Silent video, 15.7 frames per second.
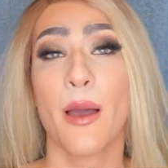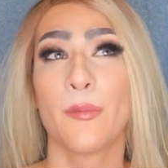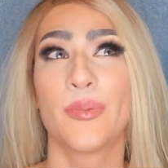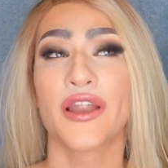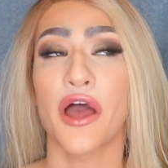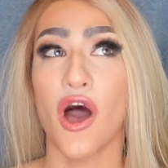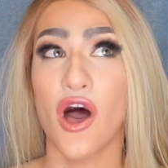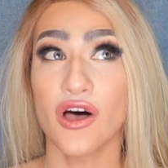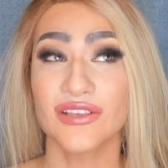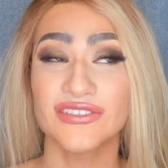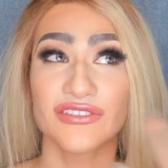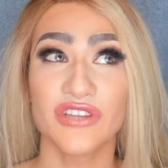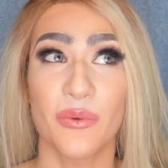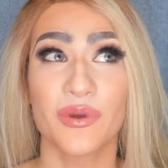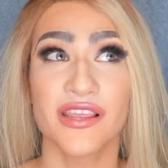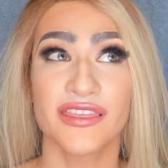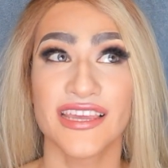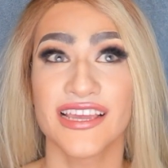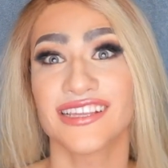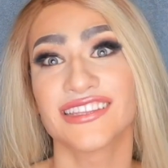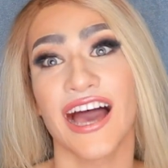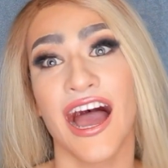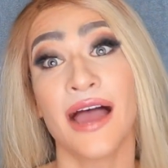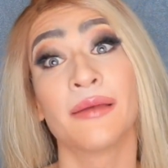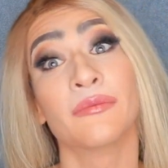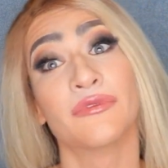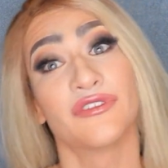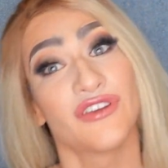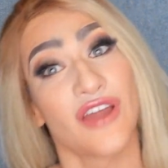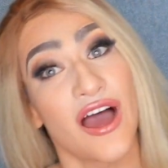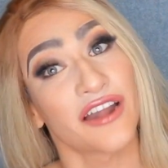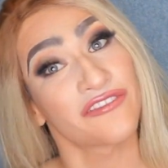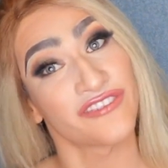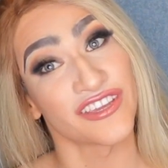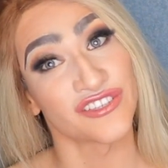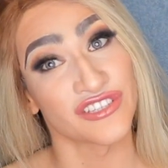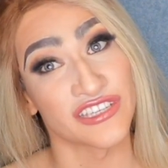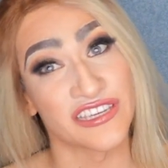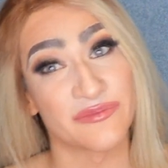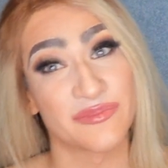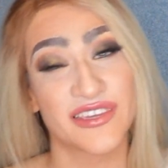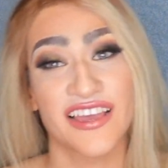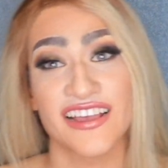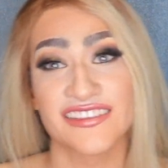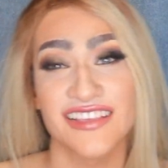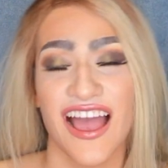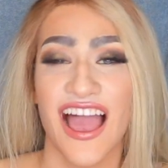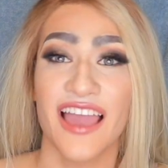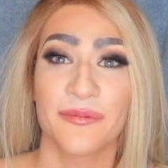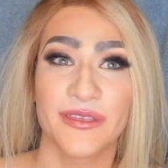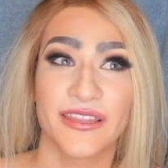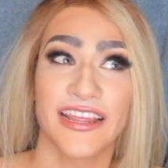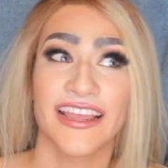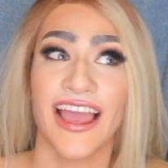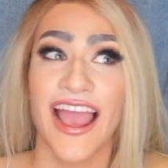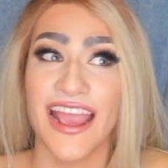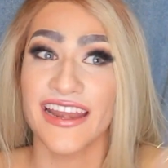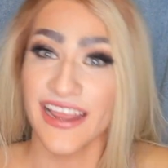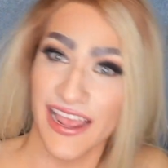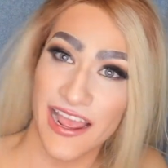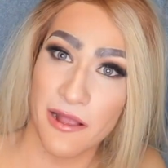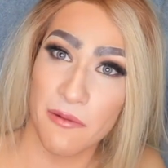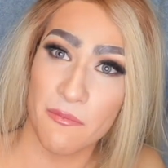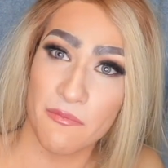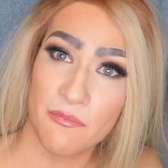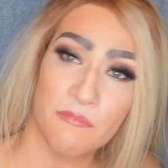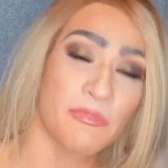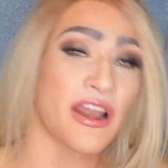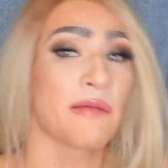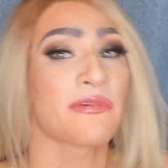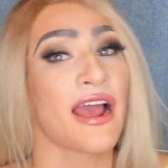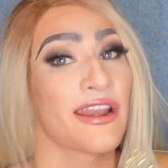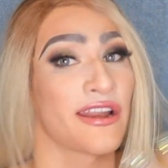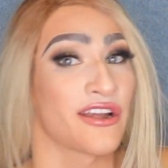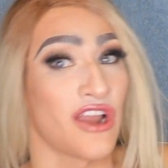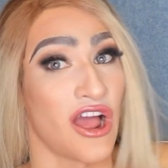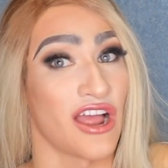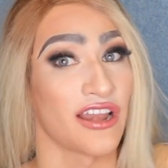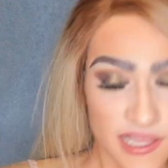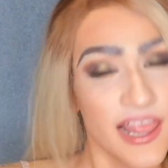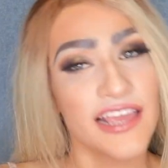But I also don't want to think that I'm not fishy because, I mean, I kind of am, but I'm kind of not.